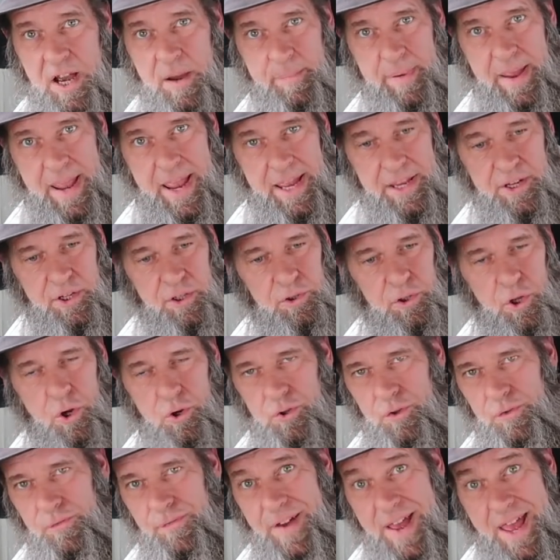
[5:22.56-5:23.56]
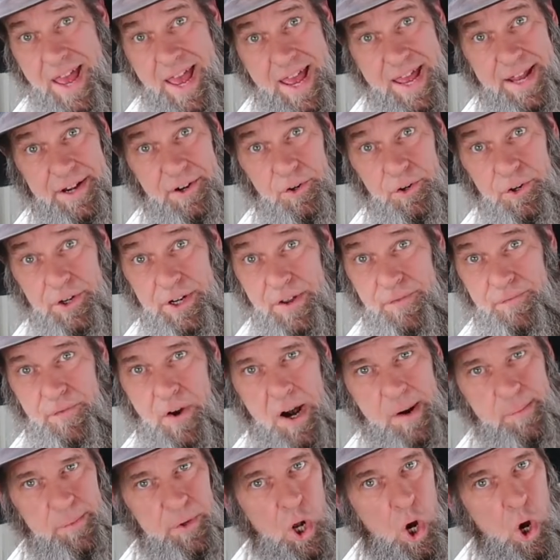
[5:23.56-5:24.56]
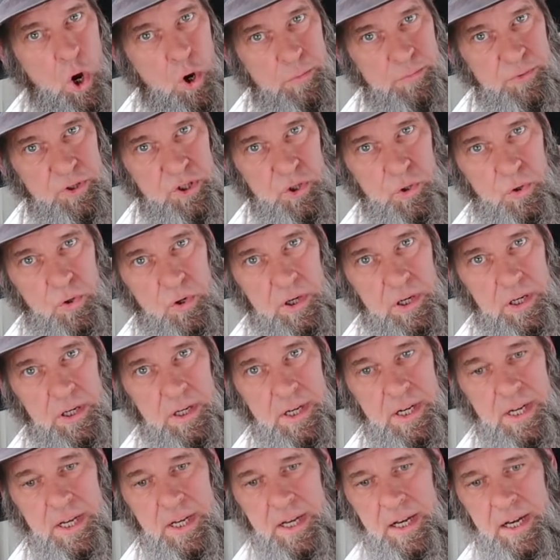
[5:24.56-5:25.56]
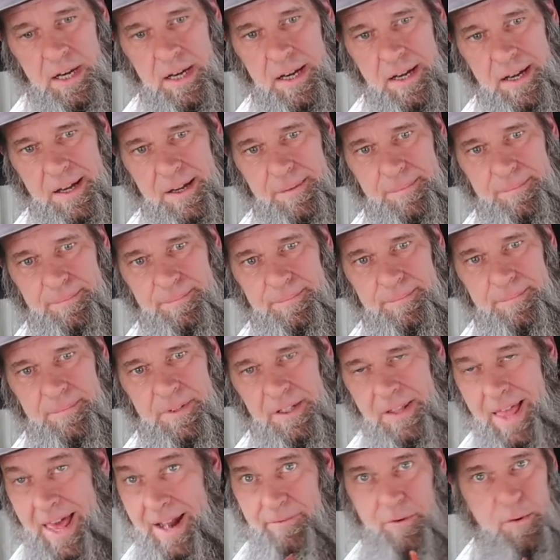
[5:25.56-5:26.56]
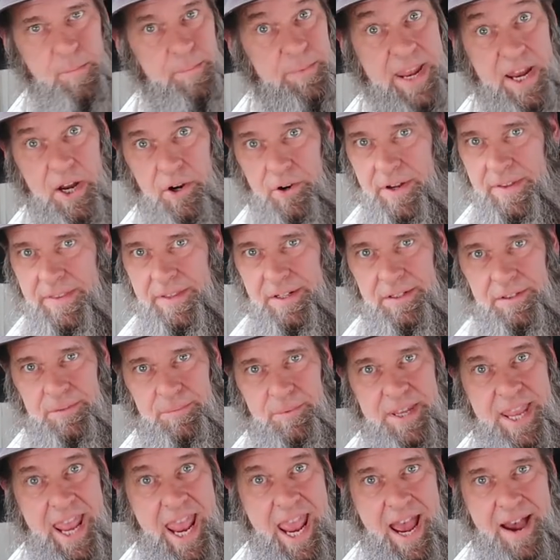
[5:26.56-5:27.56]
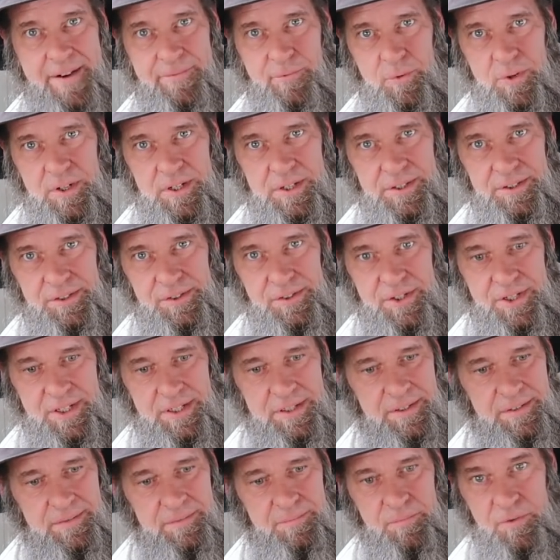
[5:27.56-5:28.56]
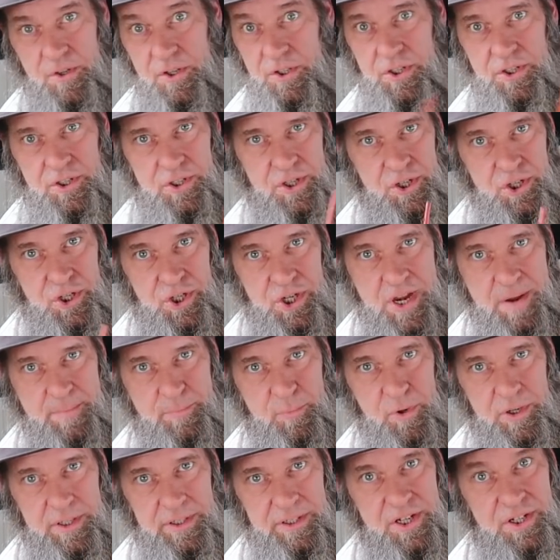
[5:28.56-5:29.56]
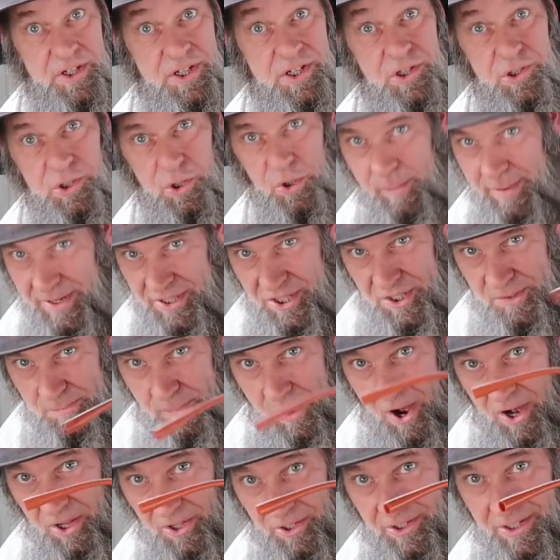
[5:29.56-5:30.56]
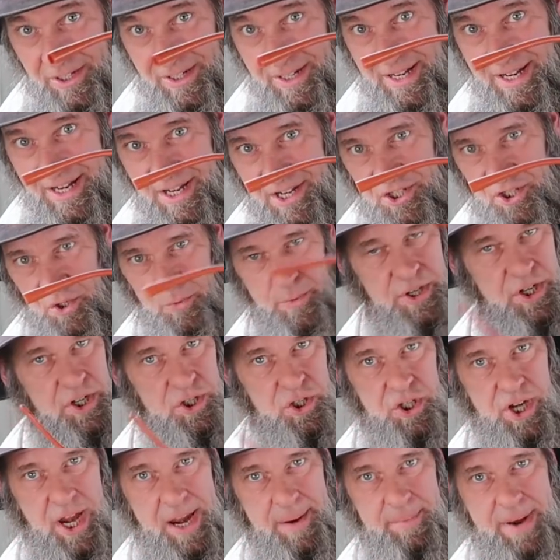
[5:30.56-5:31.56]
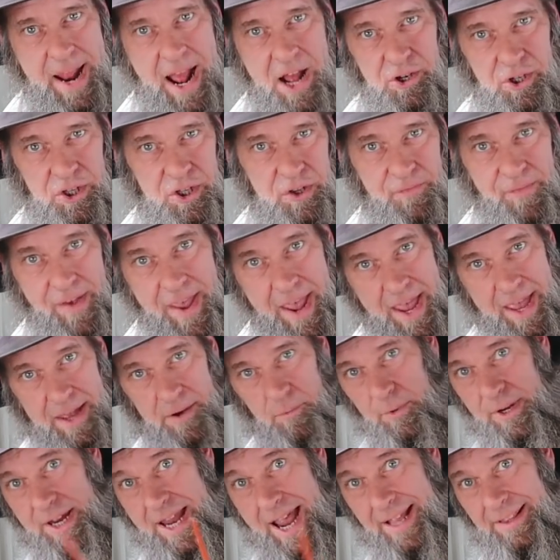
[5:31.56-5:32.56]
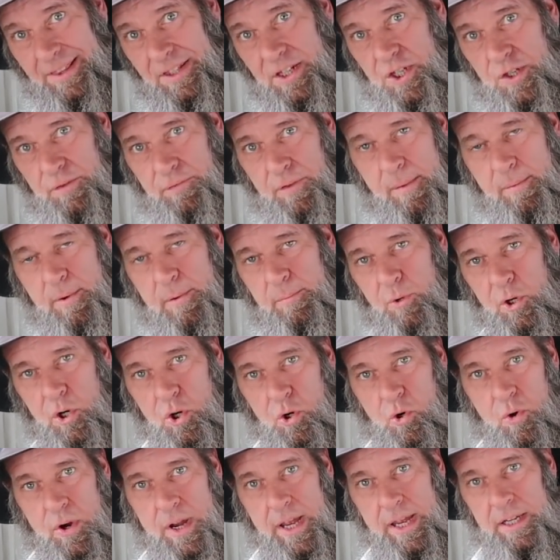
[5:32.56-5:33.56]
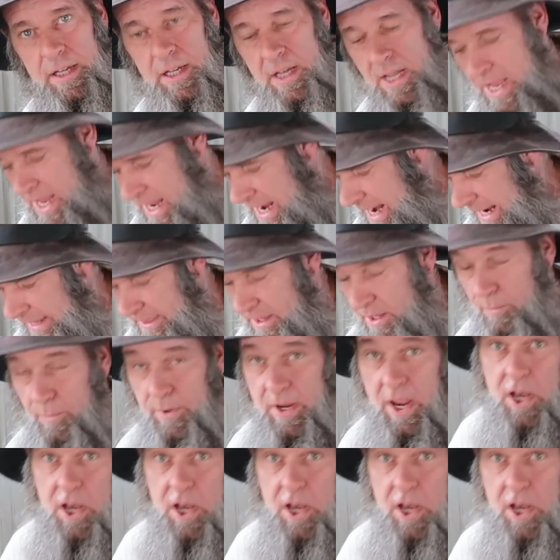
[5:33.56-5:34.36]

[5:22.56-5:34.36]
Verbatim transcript: up at your local vet or any farm and home store. Um, a lot of them carry the calf ones, and this is the sheep one because it's a little bit smaller. So we just jammed down to the vet. We got this from them real quick, and then